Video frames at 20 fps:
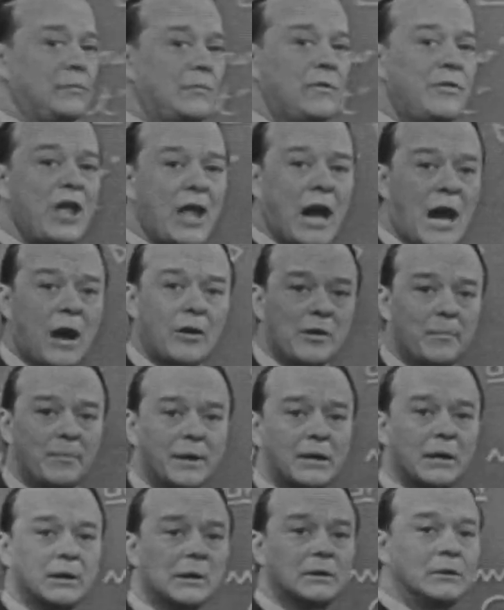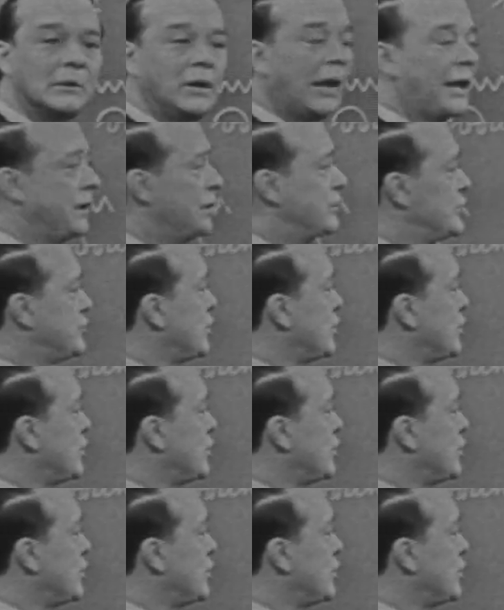the Arabic letters,